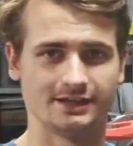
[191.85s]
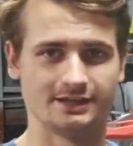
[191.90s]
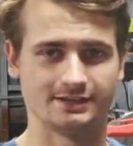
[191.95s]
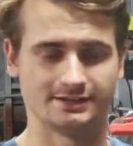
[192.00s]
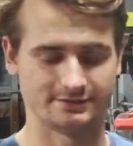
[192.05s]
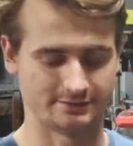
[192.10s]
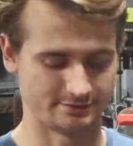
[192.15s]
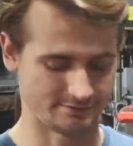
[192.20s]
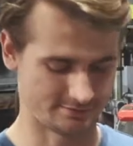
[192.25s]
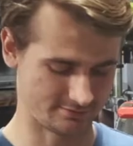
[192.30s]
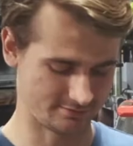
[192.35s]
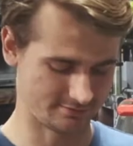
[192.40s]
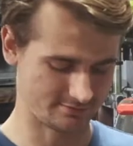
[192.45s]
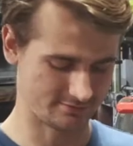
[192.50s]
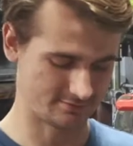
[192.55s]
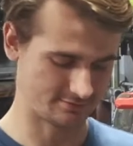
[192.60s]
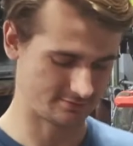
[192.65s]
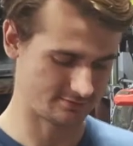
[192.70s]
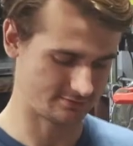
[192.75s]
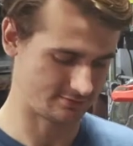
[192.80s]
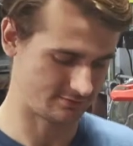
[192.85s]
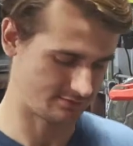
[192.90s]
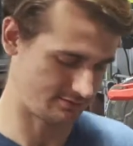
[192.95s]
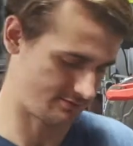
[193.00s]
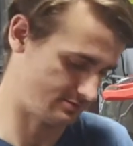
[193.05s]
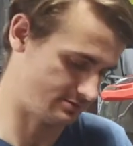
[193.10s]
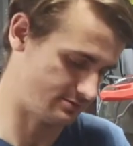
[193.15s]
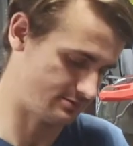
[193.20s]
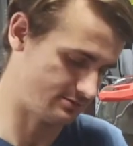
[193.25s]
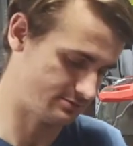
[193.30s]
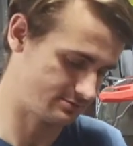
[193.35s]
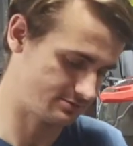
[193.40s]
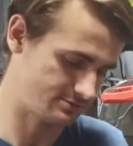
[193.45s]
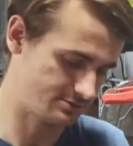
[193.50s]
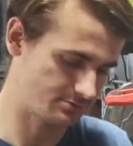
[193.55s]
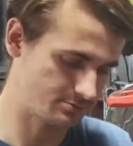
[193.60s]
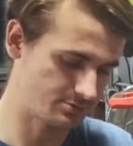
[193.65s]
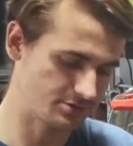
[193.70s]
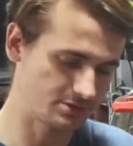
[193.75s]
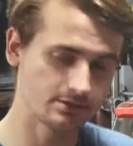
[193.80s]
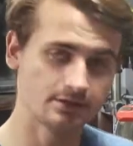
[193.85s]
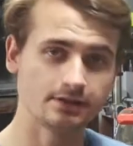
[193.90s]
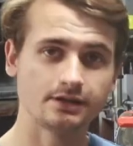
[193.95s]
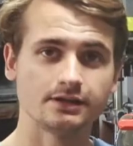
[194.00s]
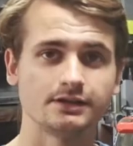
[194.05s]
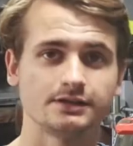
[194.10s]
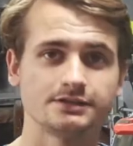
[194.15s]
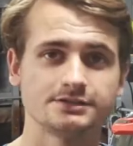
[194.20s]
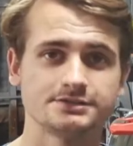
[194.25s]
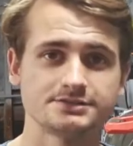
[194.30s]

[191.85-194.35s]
and it'll still be good.